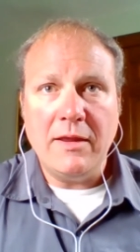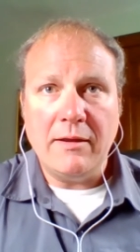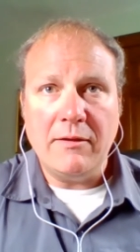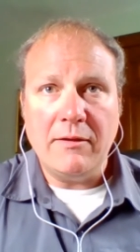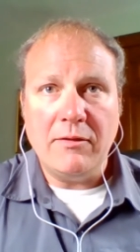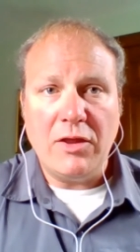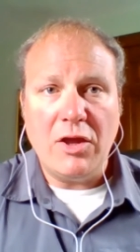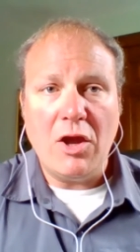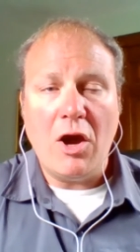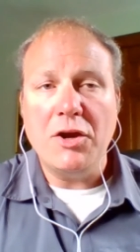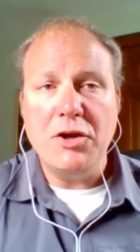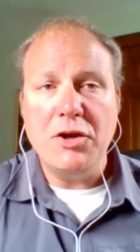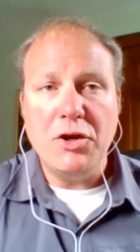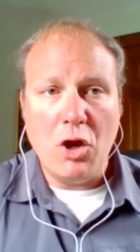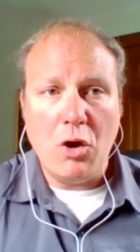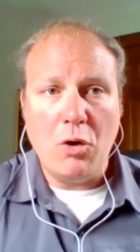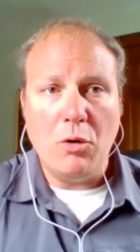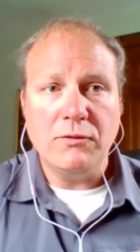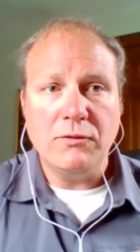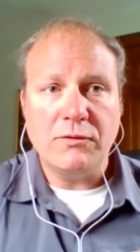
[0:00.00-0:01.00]
the the
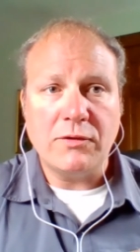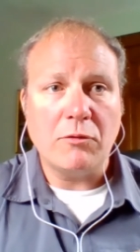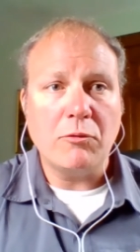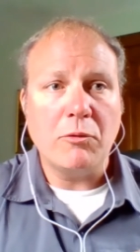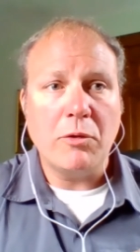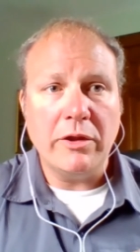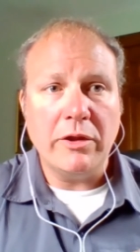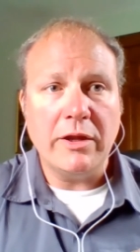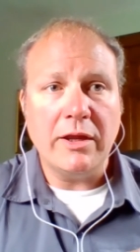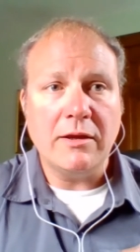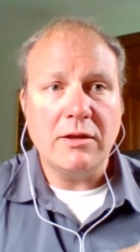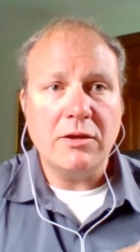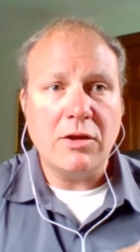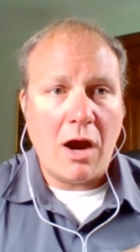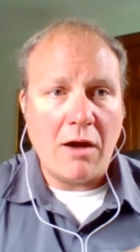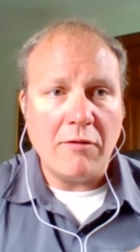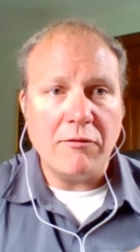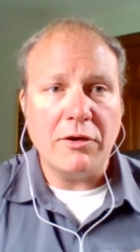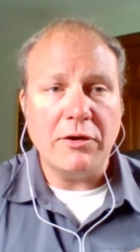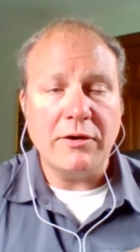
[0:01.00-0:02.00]
unknowns are really
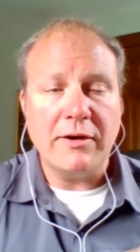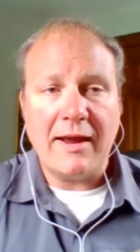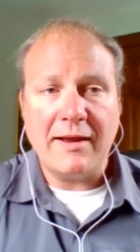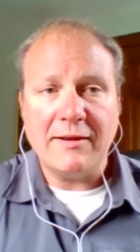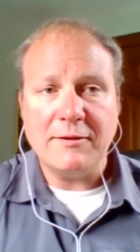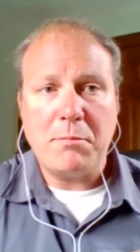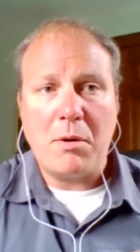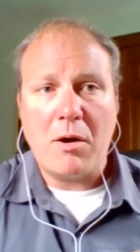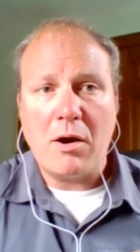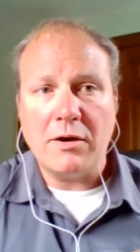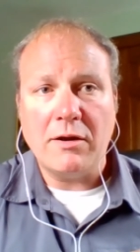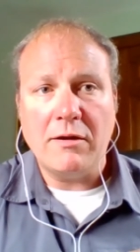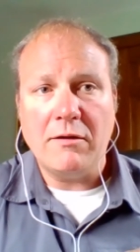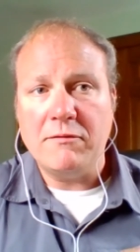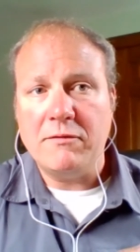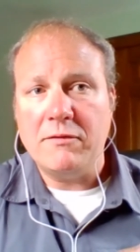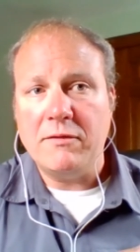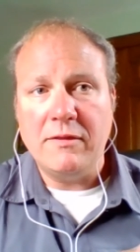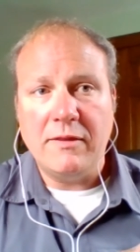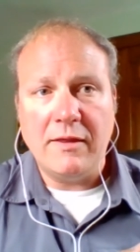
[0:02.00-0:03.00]
covered as part
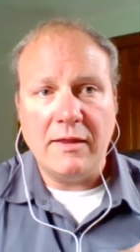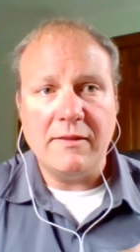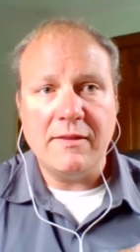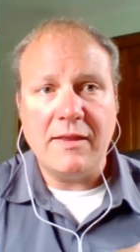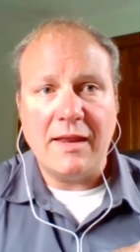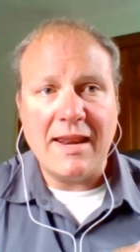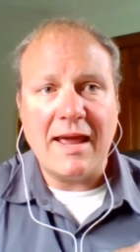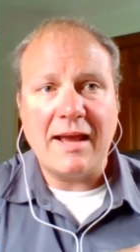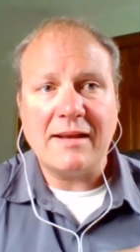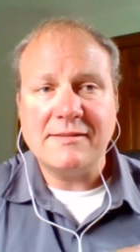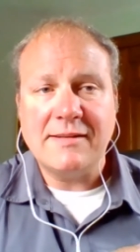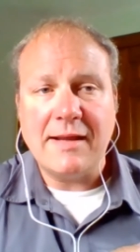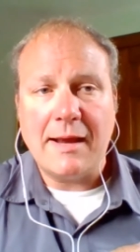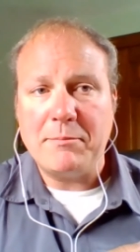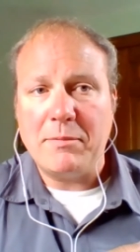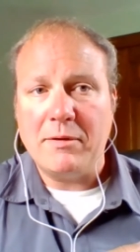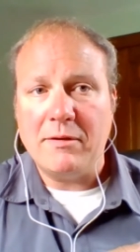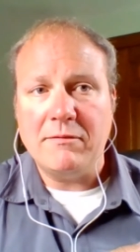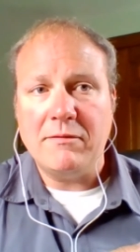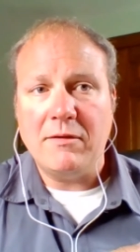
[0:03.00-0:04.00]
of the, the next
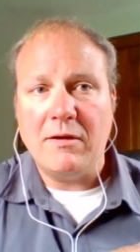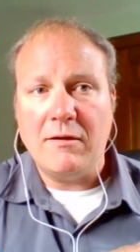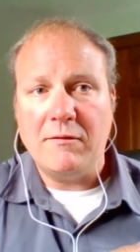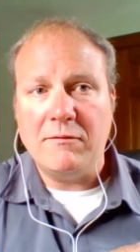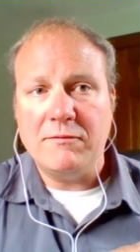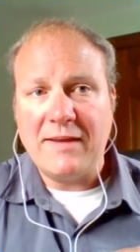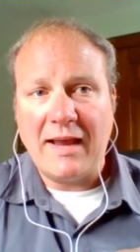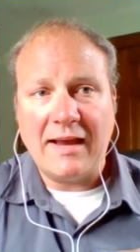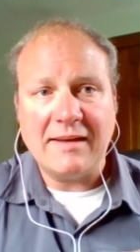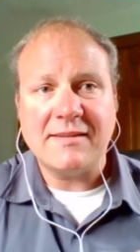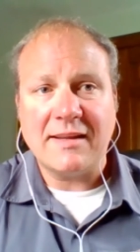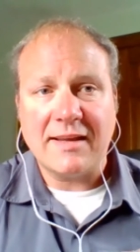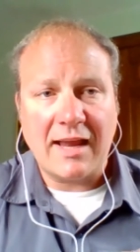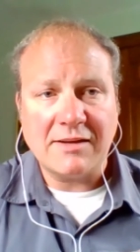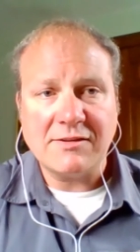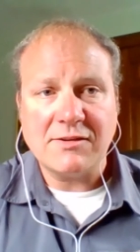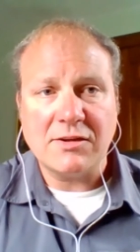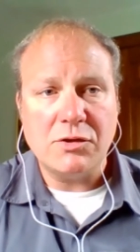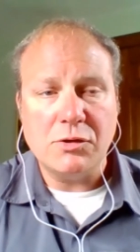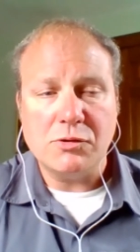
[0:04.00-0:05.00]
step of, of
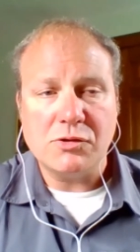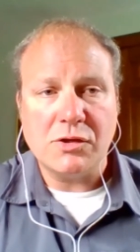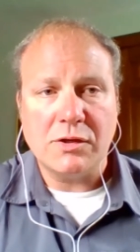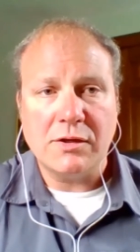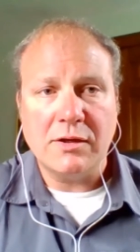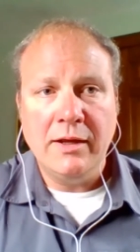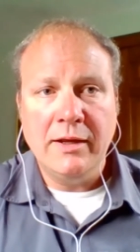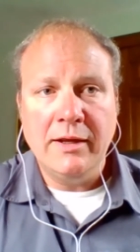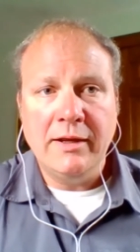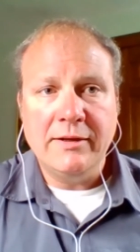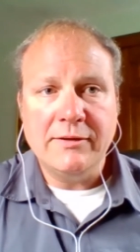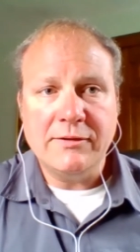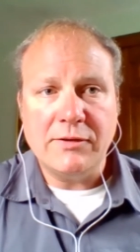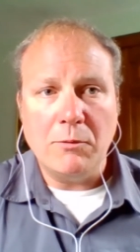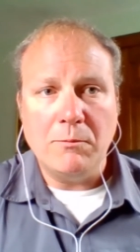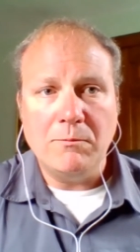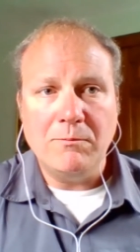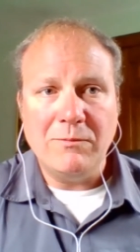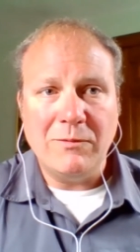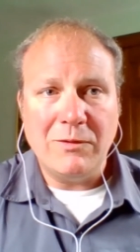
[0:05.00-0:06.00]
testing execution
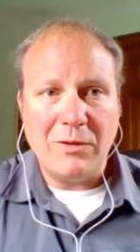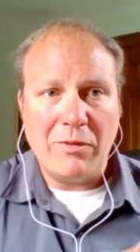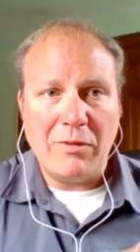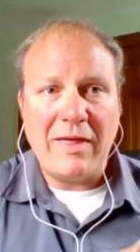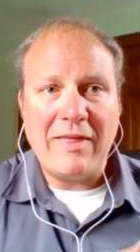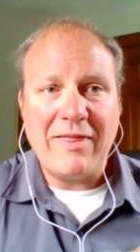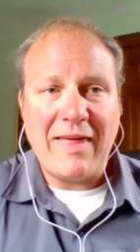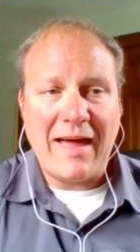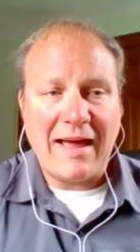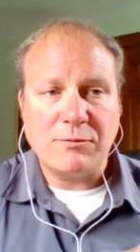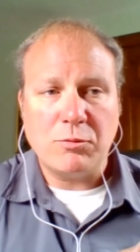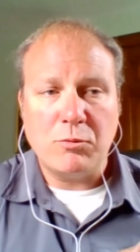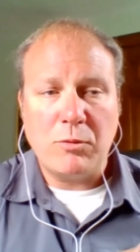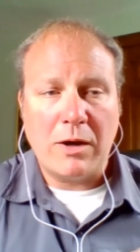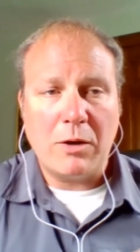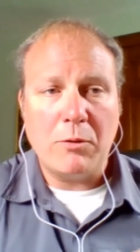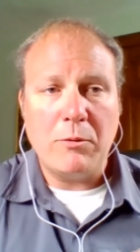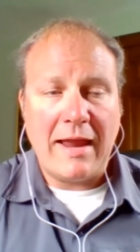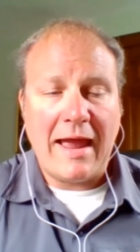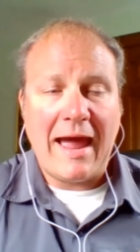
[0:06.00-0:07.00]
so you know th- that's
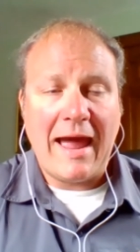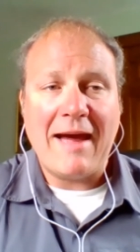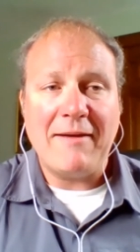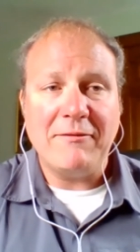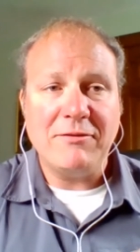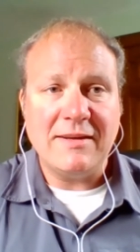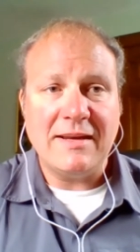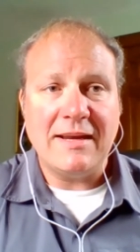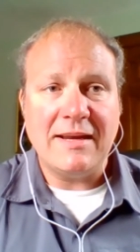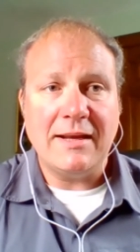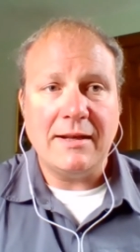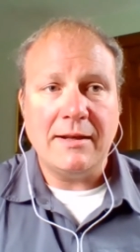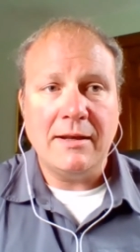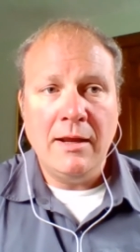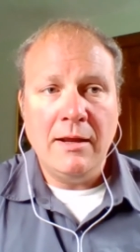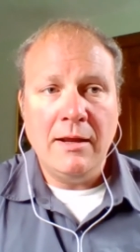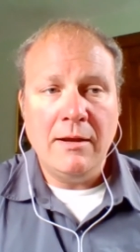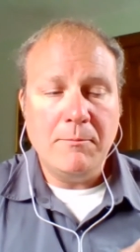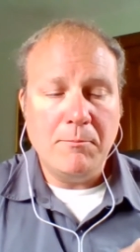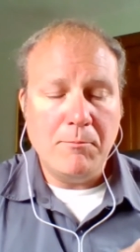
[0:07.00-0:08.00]
where we have
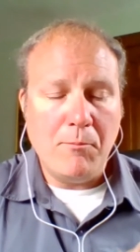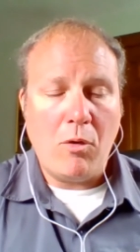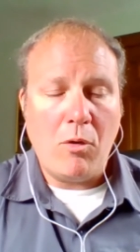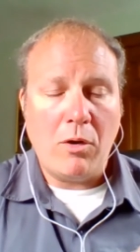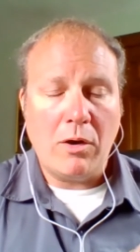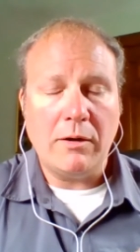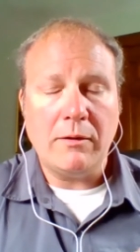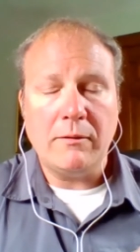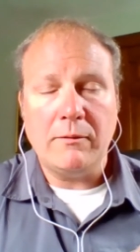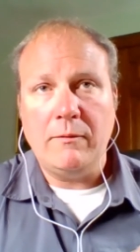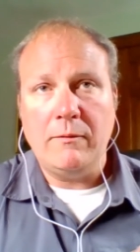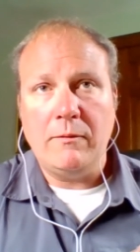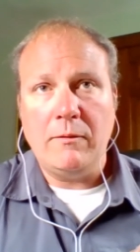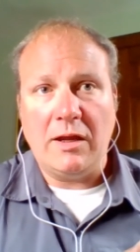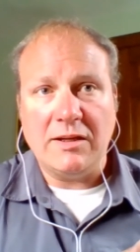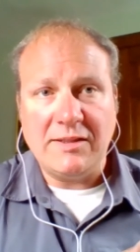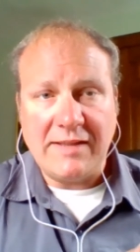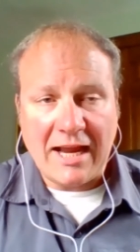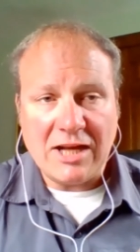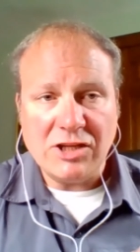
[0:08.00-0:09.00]
seen more
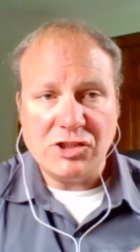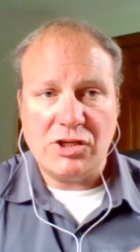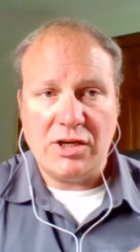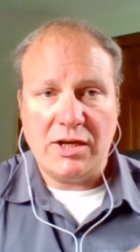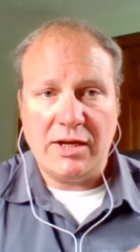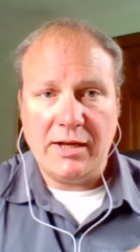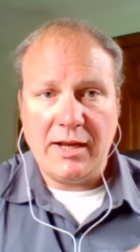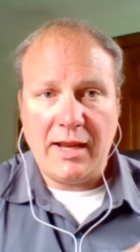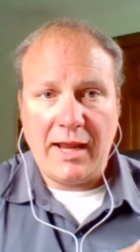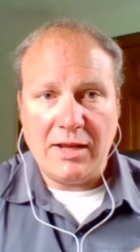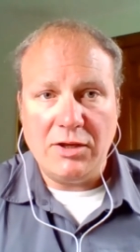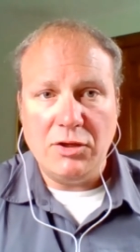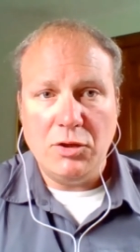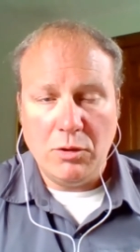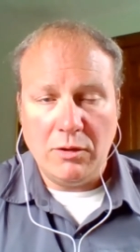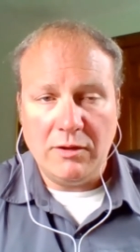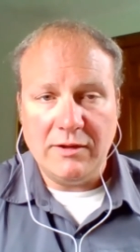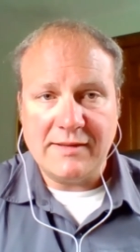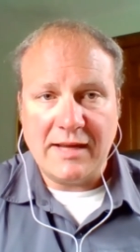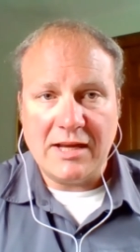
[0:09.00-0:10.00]
attention and
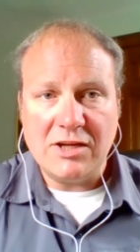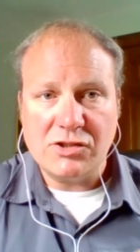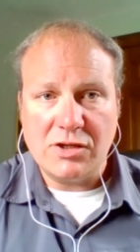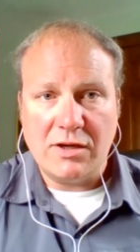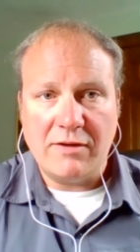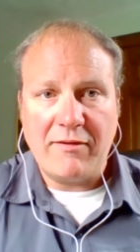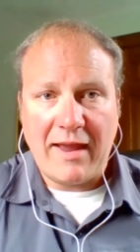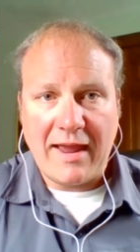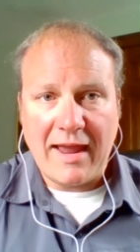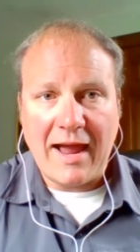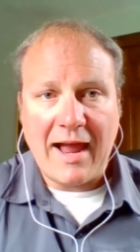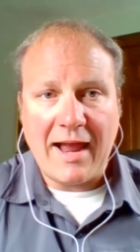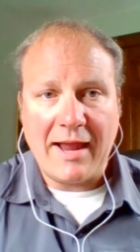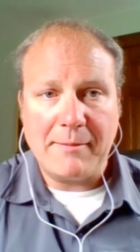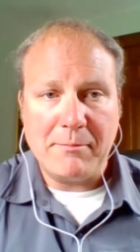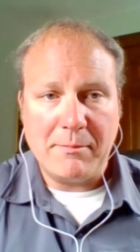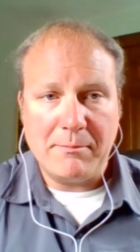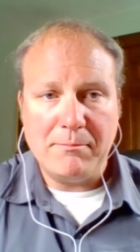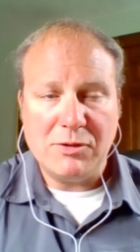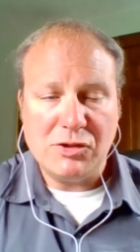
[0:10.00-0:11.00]
utilization of
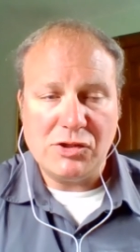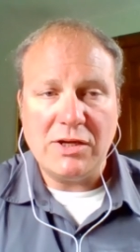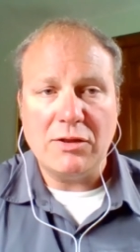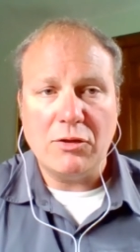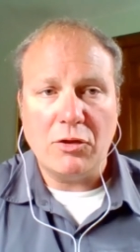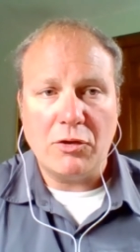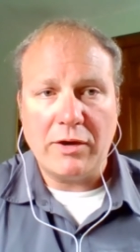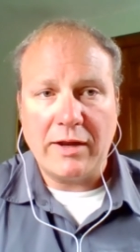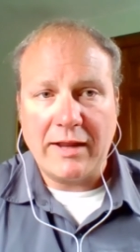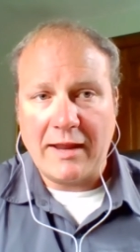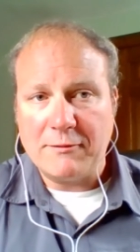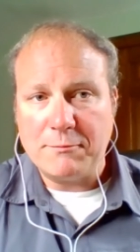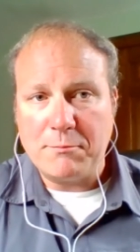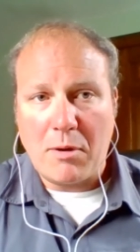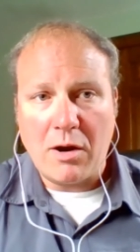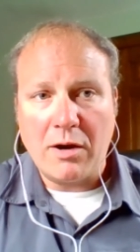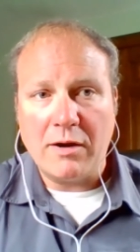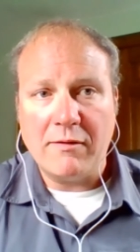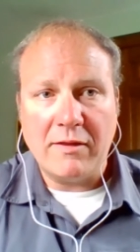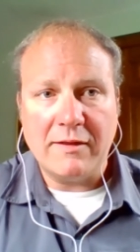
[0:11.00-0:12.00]
AI and machine learning as
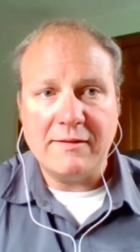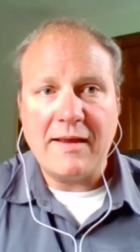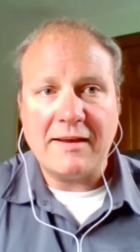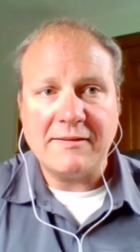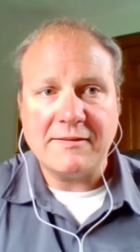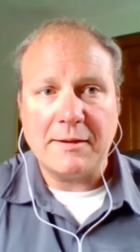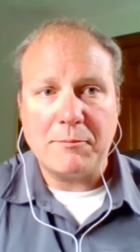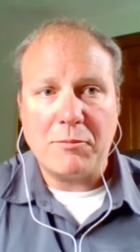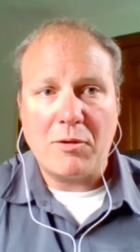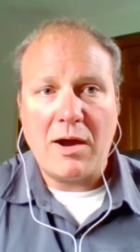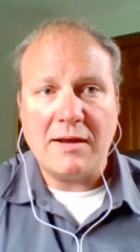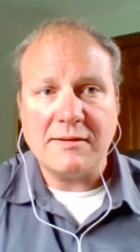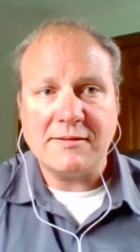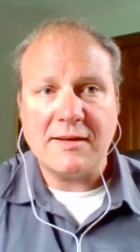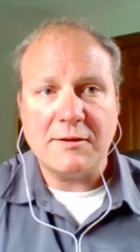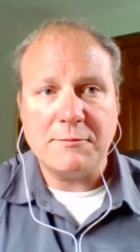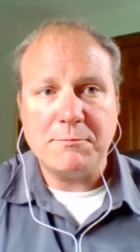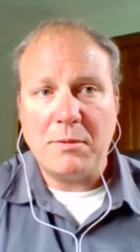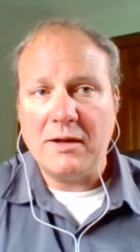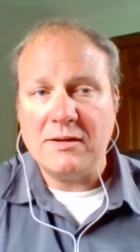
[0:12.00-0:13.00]
part of the testing process.